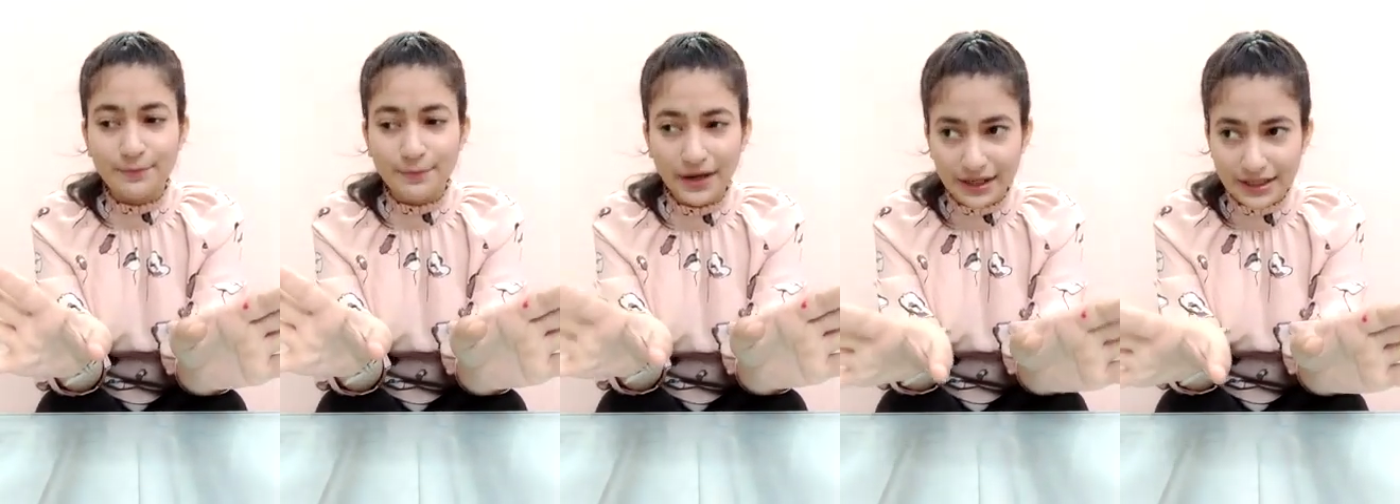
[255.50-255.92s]

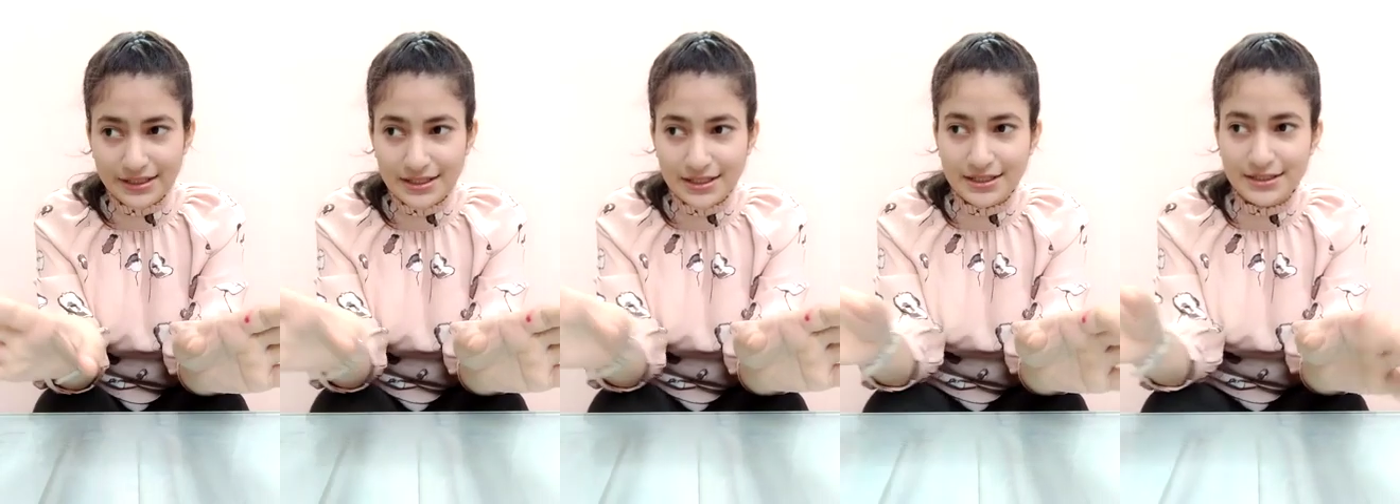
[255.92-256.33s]

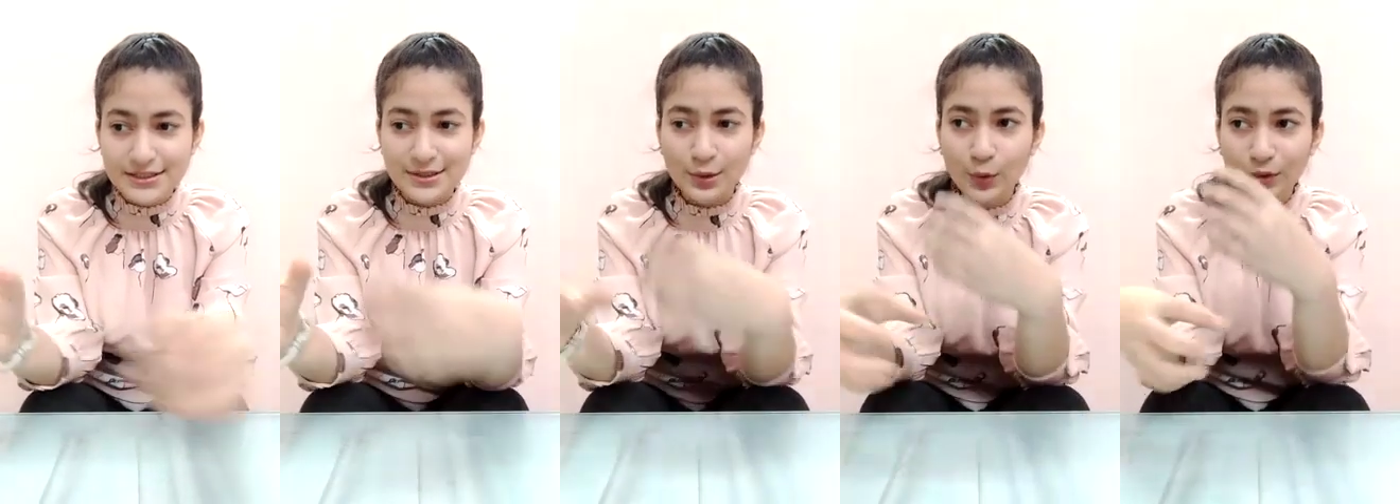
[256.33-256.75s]
But
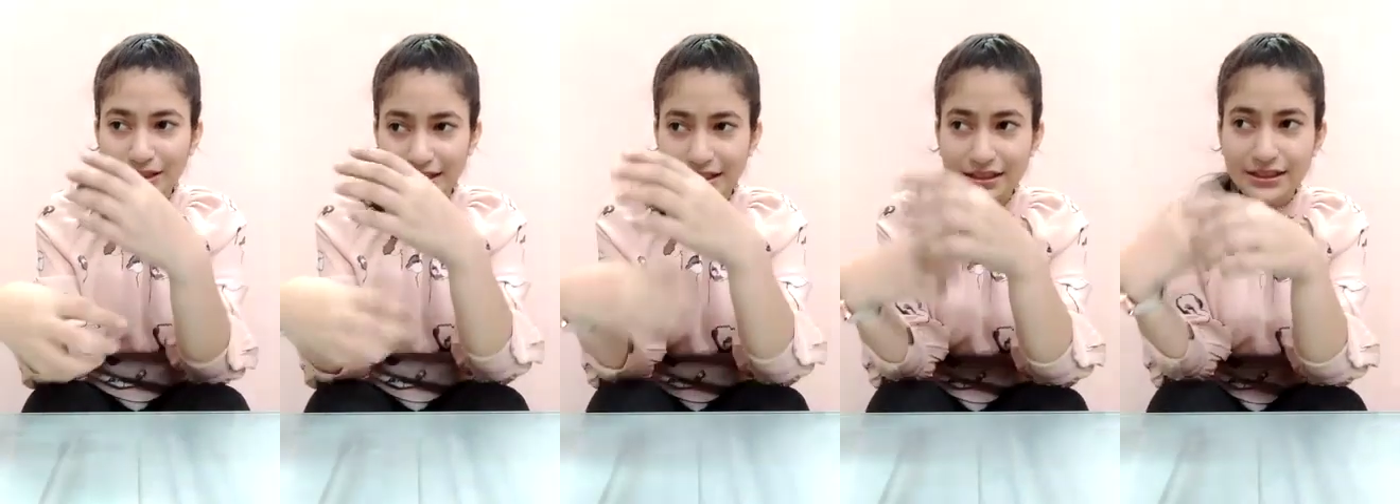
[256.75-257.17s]

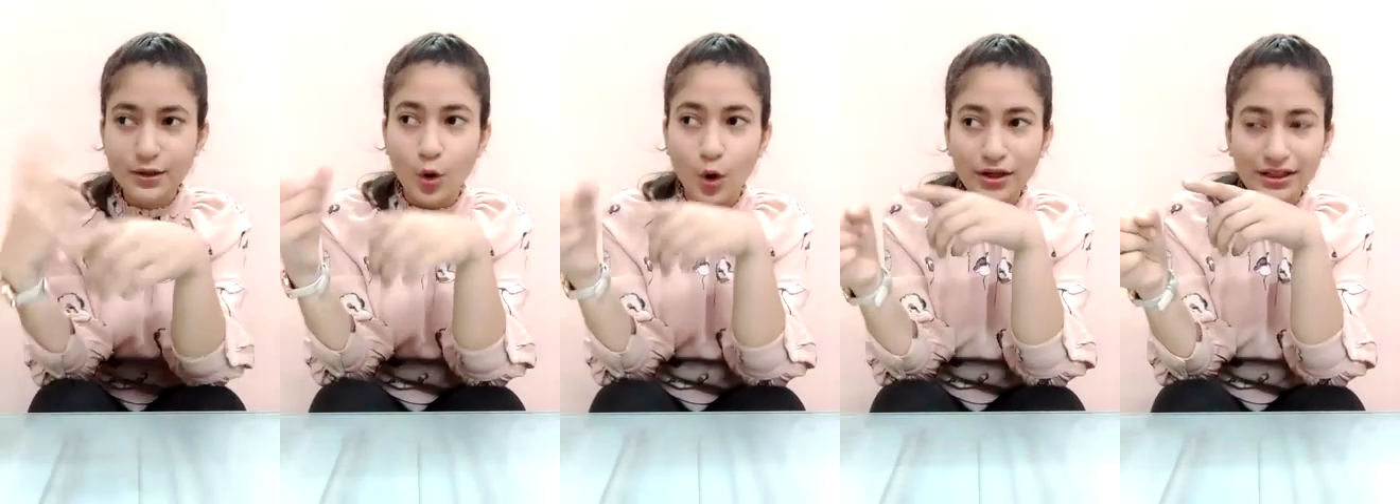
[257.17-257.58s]
slowly the
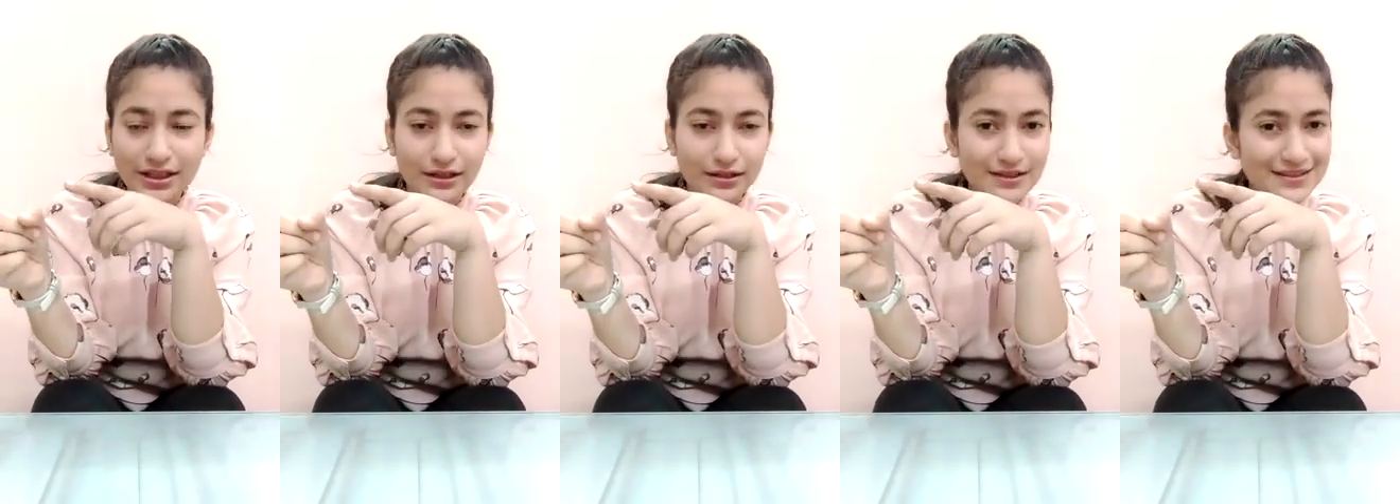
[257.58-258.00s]
hot
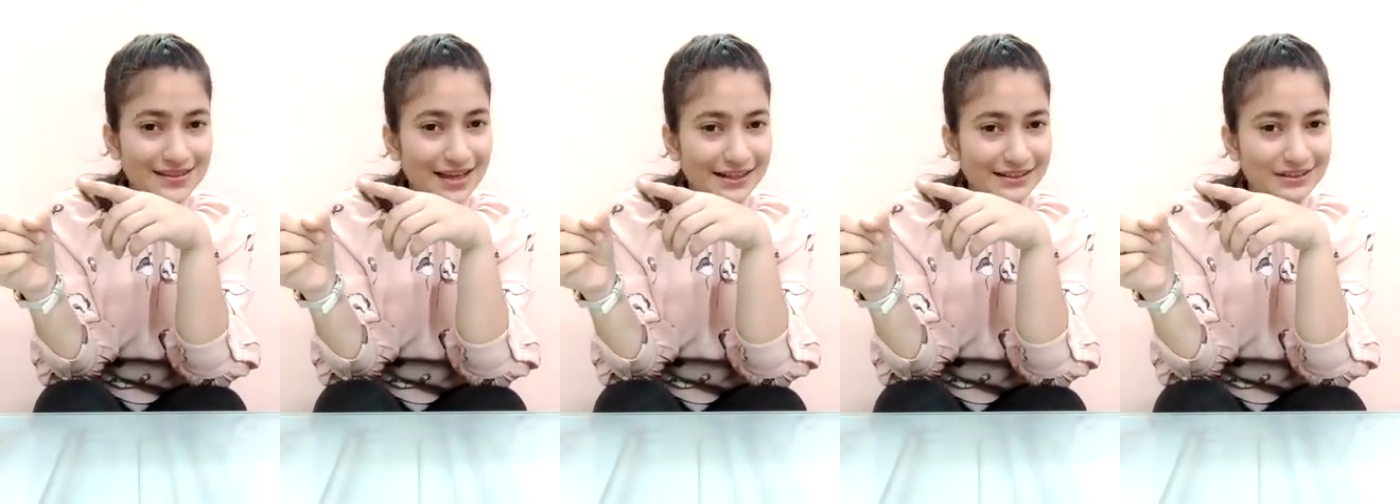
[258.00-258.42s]
air
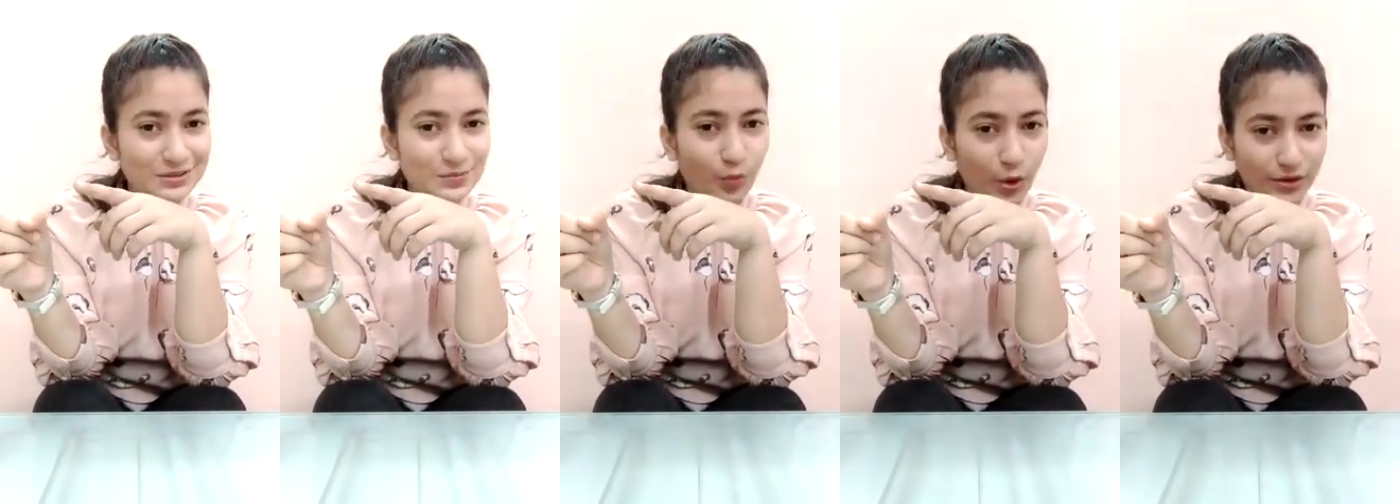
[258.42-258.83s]
inside
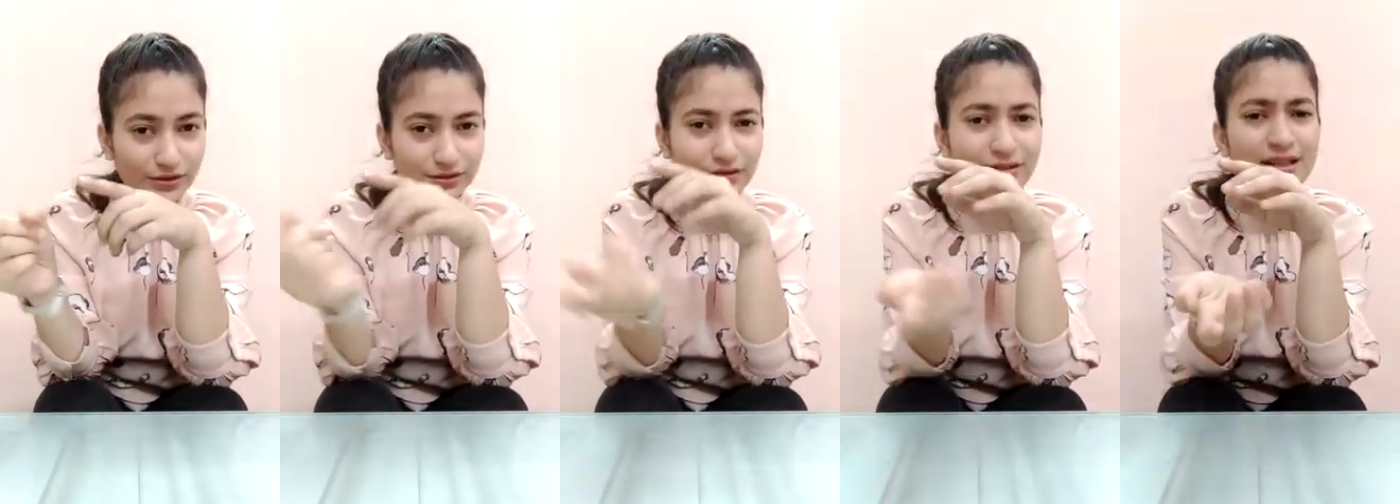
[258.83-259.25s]
this
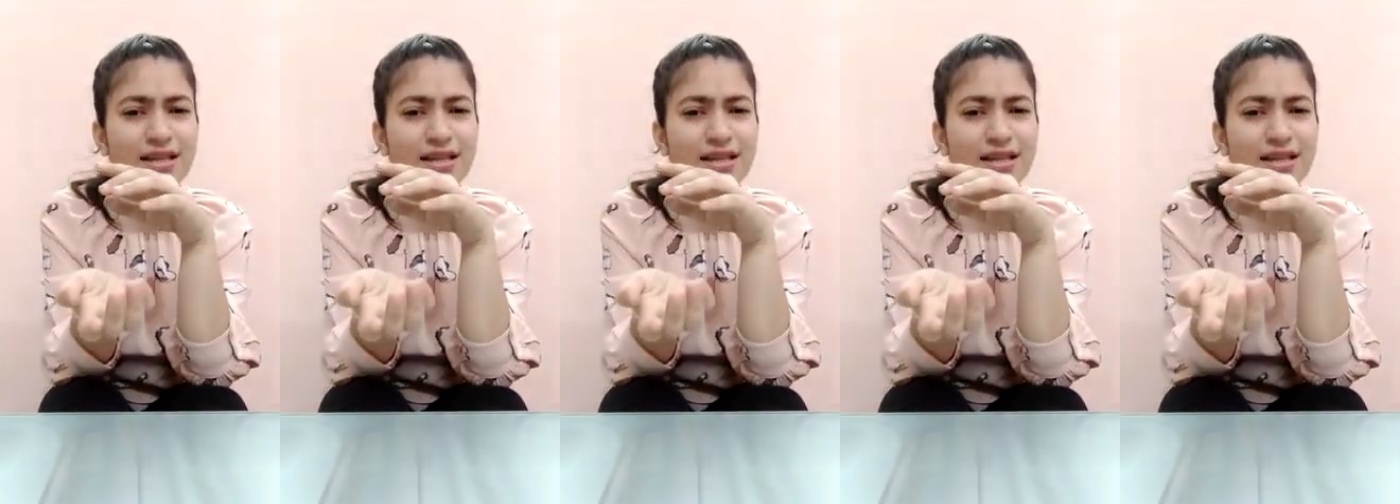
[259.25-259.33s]
bottle